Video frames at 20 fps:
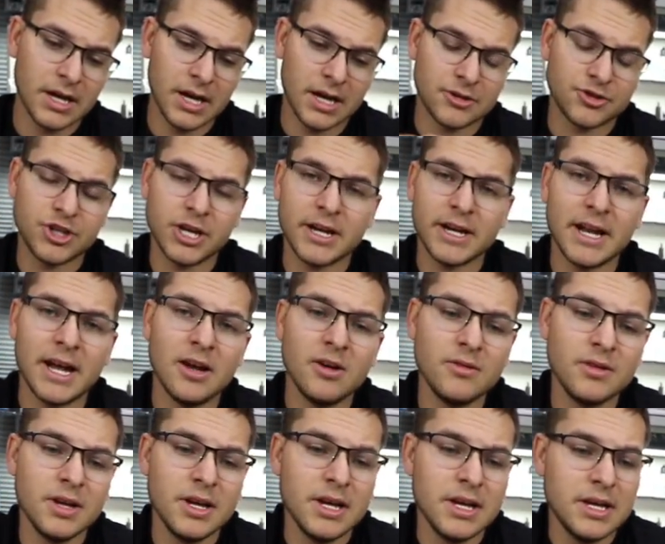check it
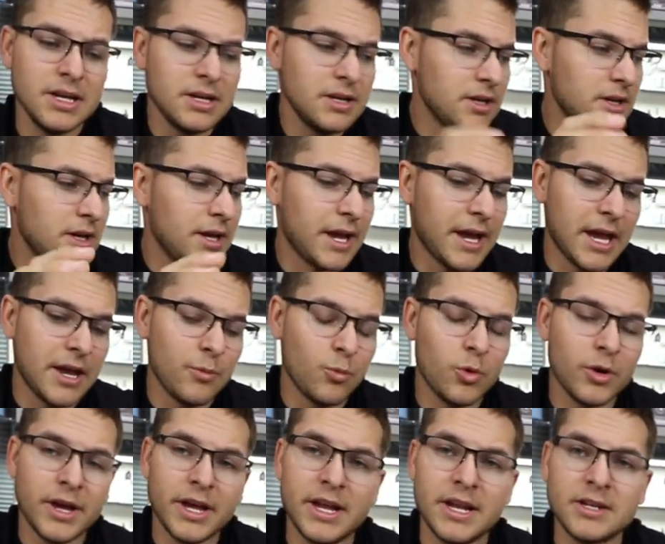out, and we'll
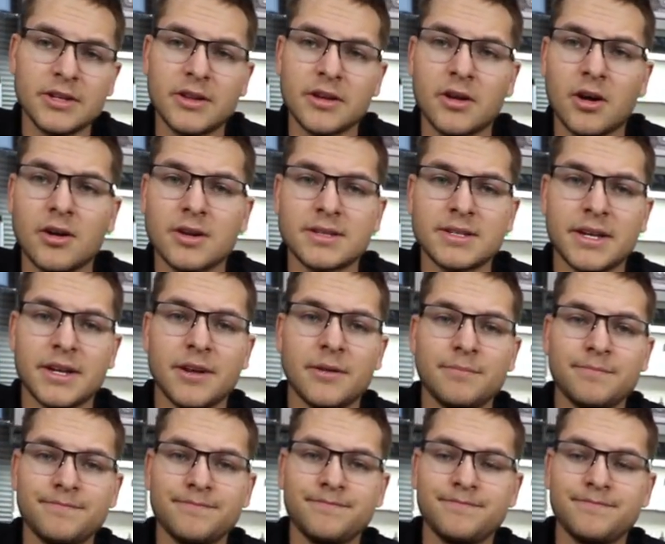get into the car setup.